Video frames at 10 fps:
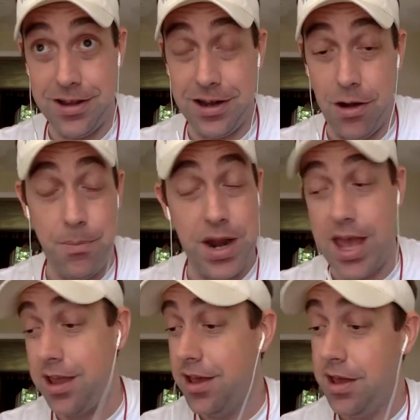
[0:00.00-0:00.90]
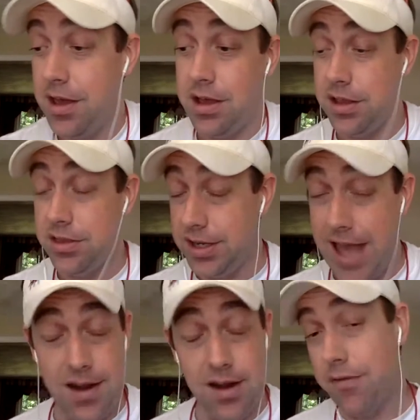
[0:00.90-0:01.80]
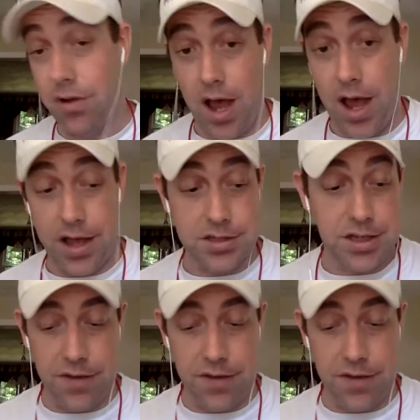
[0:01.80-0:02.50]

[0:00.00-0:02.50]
But hey, the data never lies.